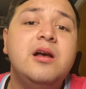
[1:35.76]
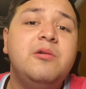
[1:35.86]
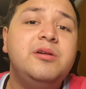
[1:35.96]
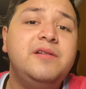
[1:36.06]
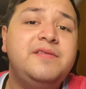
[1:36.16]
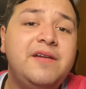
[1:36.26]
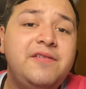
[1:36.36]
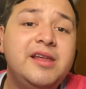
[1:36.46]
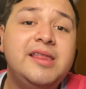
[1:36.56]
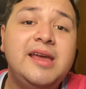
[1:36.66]
would have
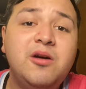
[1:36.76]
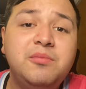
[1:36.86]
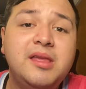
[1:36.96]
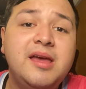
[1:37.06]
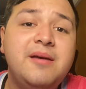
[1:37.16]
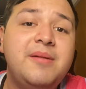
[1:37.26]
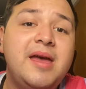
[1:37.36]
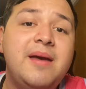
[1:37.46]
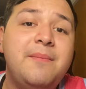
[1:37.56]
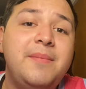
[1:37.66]
definitely helped them
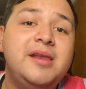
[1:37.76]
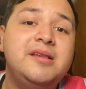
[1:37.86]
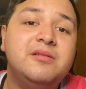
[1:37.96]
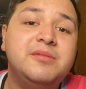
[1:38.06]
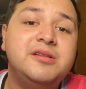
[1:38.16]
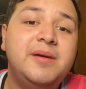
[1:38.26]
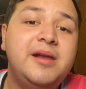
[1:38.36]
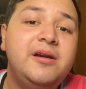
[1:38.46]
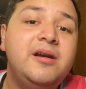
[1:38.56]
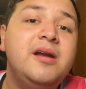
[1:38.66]
and made it so much
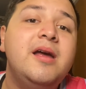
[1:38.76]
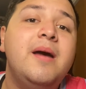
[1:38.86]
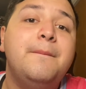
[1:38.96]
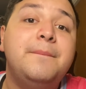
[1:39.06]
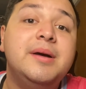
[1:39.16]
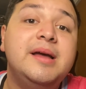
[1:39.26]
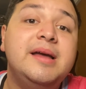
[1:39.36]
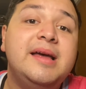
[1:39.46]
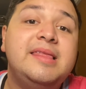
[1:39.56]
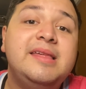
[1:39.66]
better.
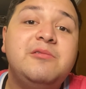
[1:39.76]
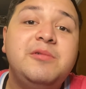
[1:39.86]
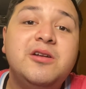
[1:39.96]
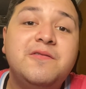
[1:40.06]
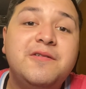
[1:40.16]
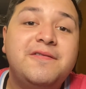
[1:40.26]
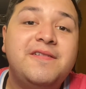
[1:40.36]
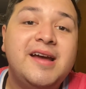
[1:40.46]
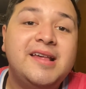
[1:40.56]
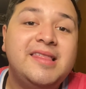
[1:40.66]
But I think we know for a
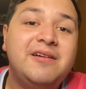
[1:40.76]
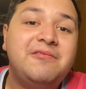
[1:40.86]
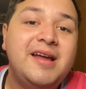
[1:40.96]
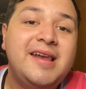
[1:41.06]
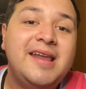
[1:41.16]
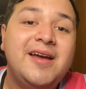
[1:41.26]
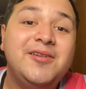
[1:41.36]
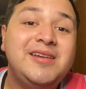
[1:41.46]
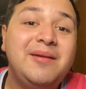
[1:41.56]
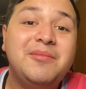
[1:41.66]
fact that right now
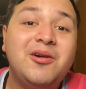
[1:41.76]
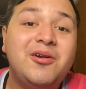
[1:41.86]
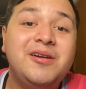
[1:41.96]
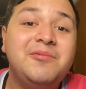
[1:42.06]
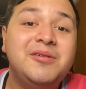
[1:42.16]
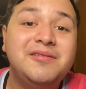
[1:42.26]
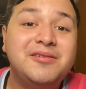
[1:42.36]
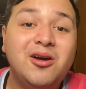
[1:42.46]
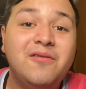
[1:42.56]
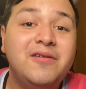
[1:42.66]
James Harden would have
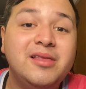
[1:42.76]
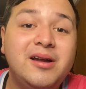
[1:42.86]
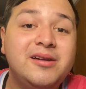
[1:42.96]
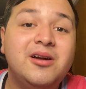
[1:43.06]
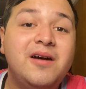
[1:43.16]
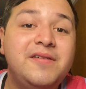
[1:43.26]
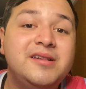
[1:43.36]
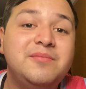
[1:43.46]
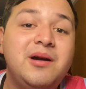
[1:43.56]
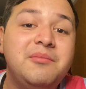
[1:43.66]
solved a lot of the
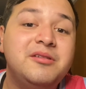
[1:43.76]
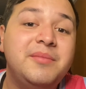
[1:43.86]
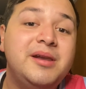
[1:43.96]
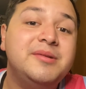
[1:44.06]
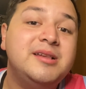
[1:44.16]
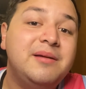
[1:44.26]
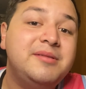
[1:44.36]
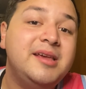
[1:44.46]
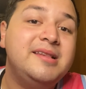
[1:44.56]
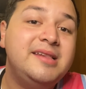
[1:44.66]
offensive problems that made him a top
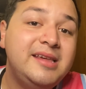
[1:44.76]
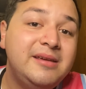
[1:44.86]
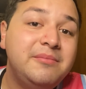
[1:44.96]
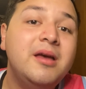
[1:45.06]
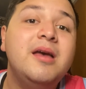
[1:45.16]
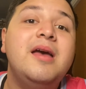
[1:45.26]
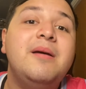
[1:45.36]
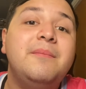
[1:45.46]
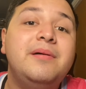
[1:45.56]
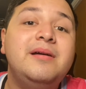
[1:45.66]
10 team.
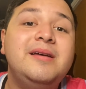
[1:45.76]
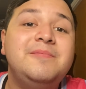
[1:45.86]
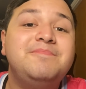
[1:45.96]
But